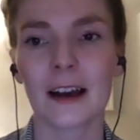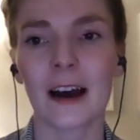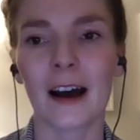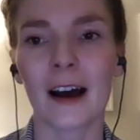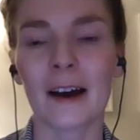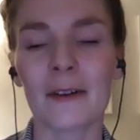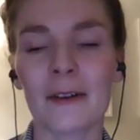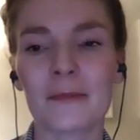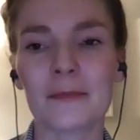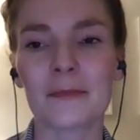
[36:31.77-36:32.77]

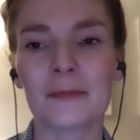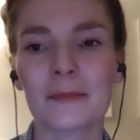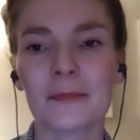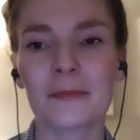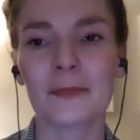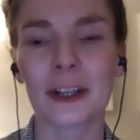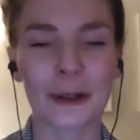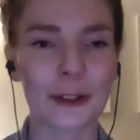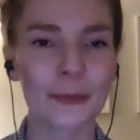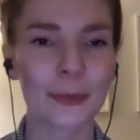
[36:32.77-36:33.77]
and you
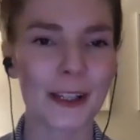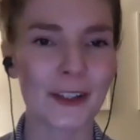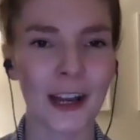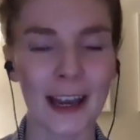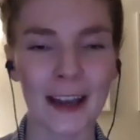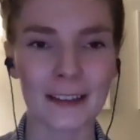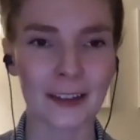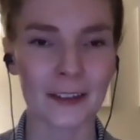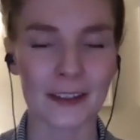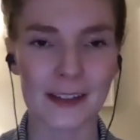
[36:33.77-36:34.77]
can place your hand on
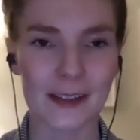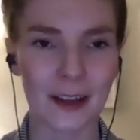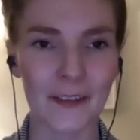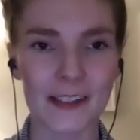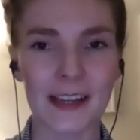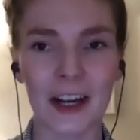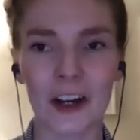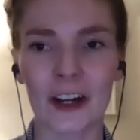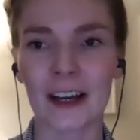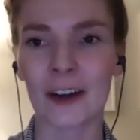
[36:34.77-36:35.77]
this
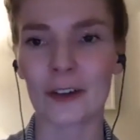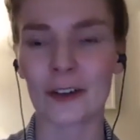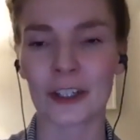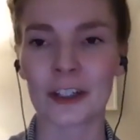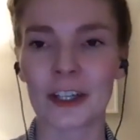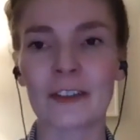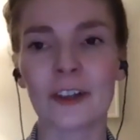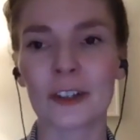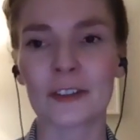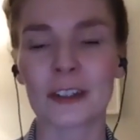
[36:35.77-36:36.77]
area over your
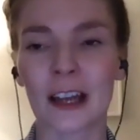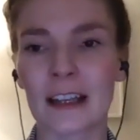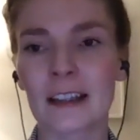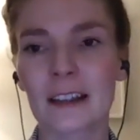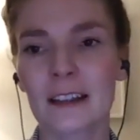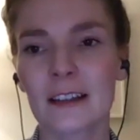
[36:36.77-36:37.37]
navel if you like.